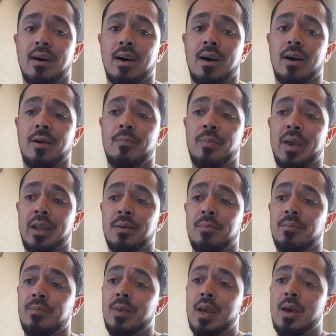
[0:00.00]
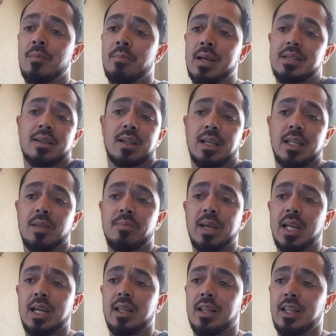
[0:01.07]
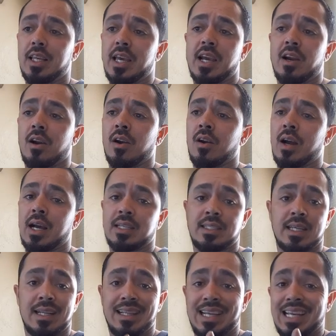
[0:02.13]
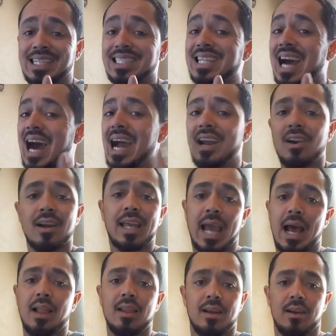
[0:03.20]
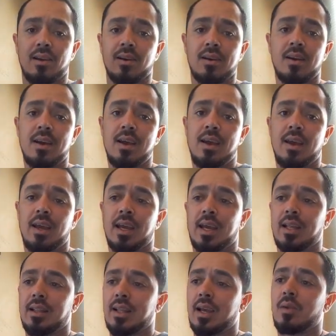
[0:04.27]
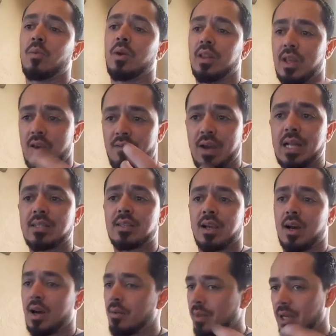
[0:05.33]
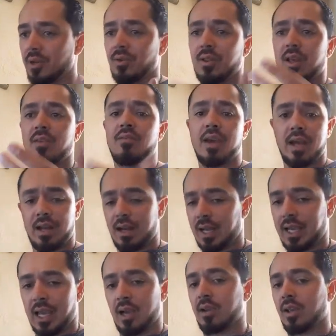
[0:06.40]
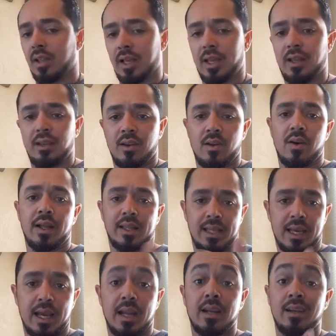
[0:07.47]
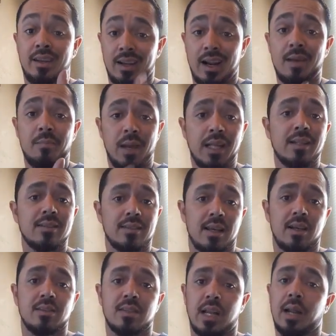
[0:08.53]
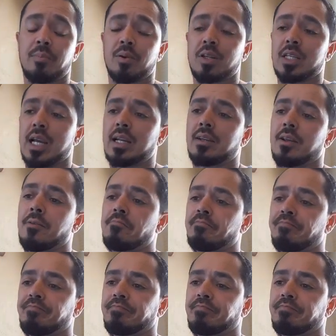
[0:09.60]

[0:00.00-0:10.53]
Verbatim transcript: Um, and basically, in the beginning of the year, I set the entire calendar, and then when the events come, I do the event. I calculate, you know, at the end, did I make the sales that I projected?